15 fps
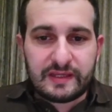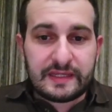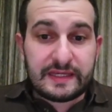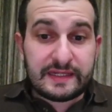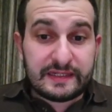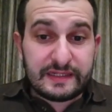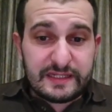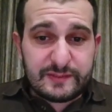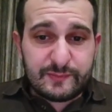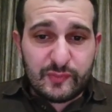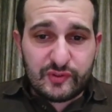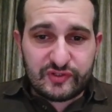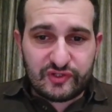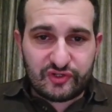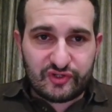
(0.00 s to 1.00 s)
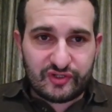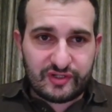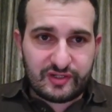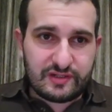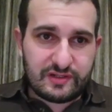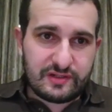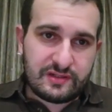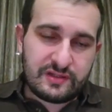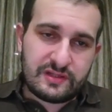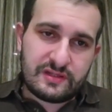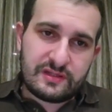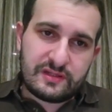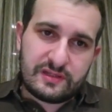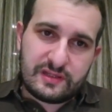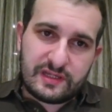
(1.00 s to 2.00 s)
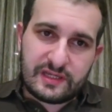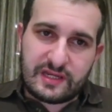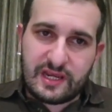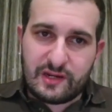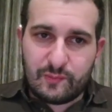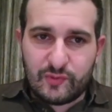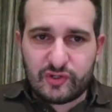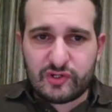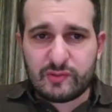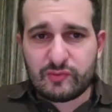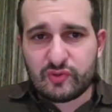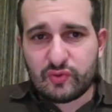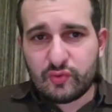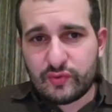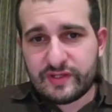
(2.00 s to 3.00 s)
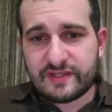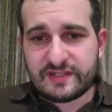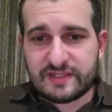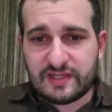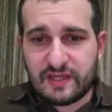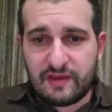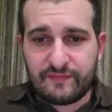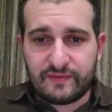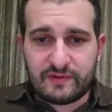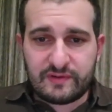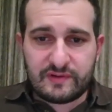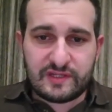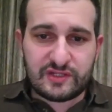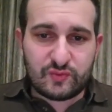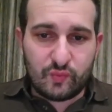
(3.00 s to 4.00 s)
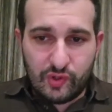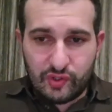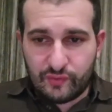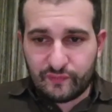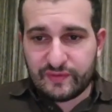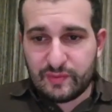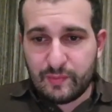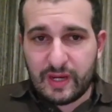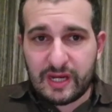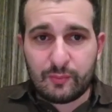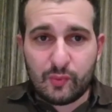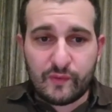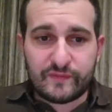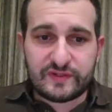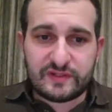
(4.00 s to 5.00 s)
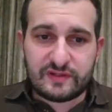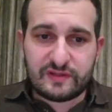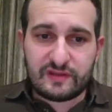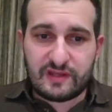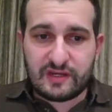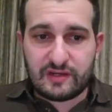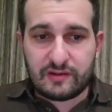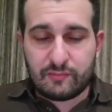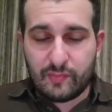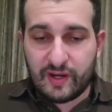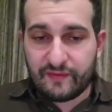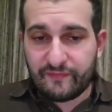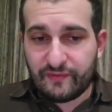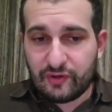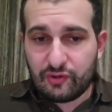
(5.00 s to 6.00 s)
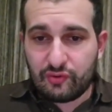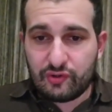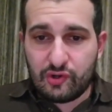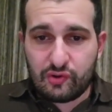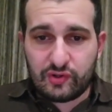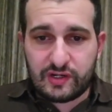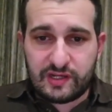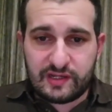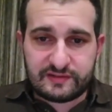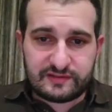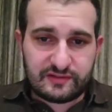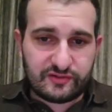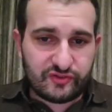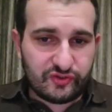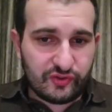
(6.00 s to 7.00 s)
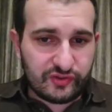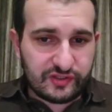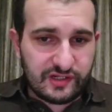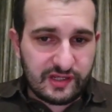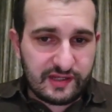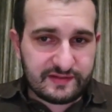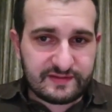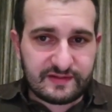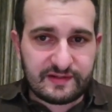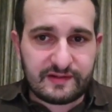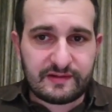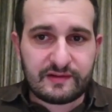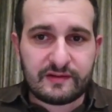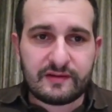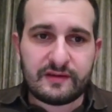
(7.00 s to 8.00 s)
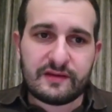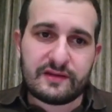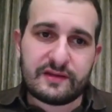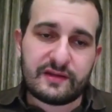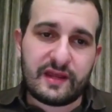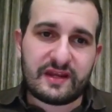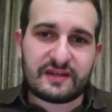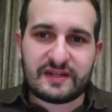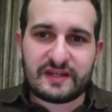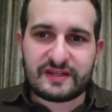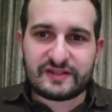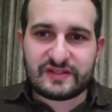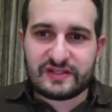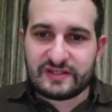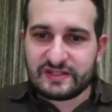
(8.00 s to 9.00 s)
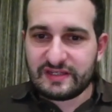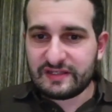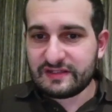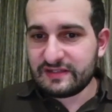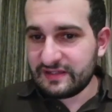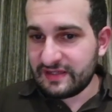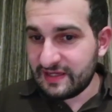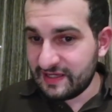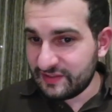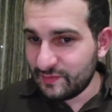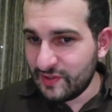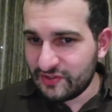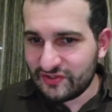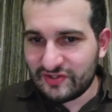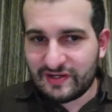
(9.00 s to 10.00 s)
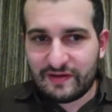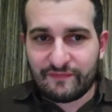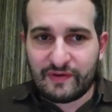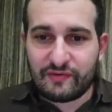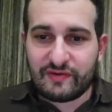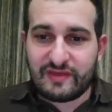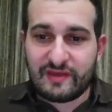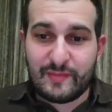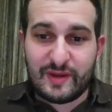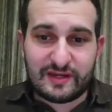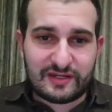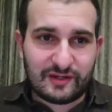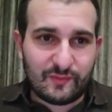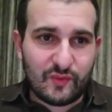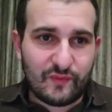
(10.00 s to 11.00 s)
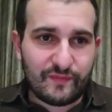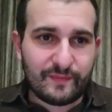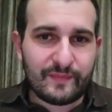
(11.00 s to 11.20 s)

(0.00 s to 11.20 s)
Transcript: In this position, again, bishop to e7 is one of the main moves, then might follow long castle, short castle, knight takes c6, as mentioned, a very thematic move,